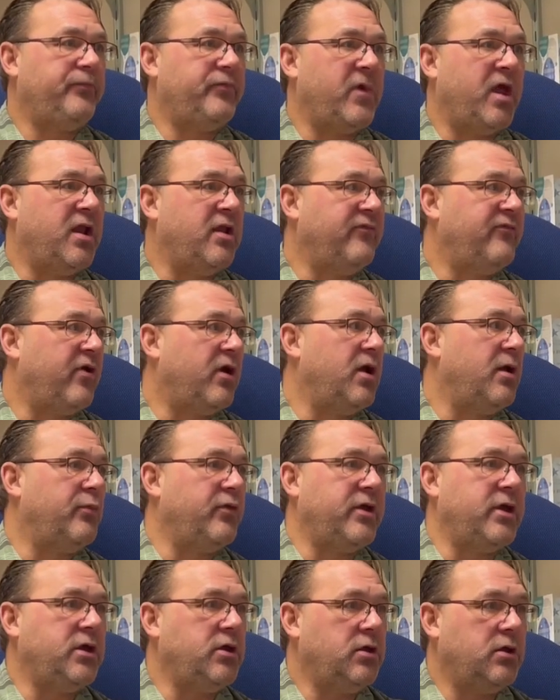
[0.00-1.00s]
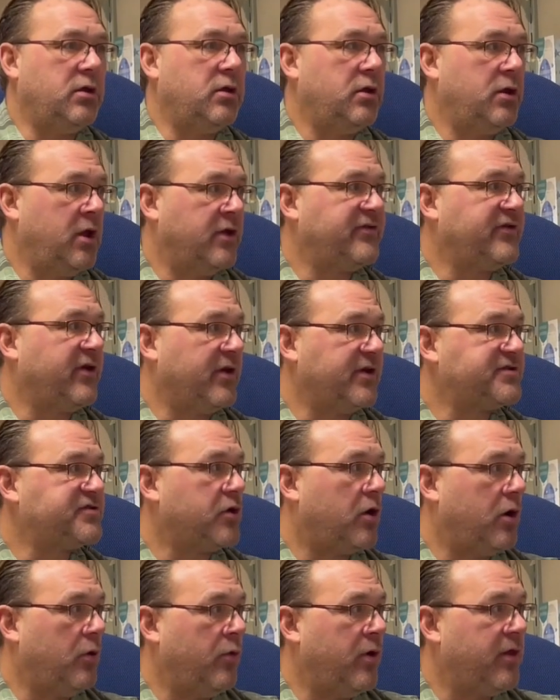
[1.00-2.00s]
And invariably, it's going to
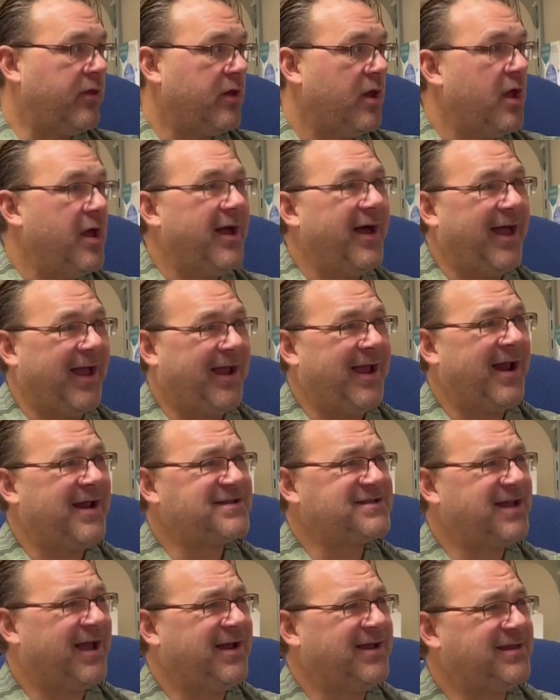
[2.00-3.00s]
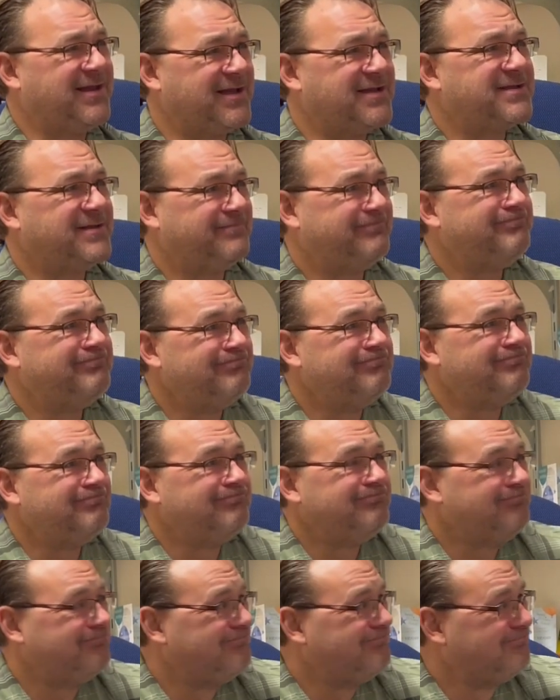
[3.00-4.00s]
start with, I kind of suck at this.
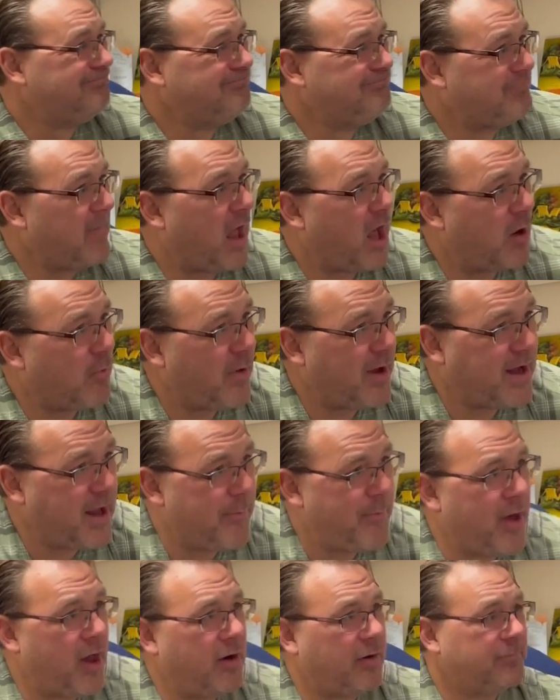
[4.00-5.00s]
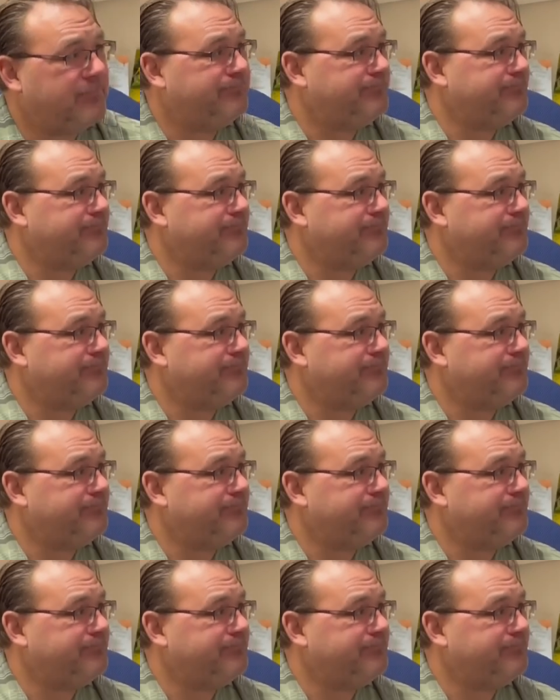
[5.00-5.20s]
How do I get better?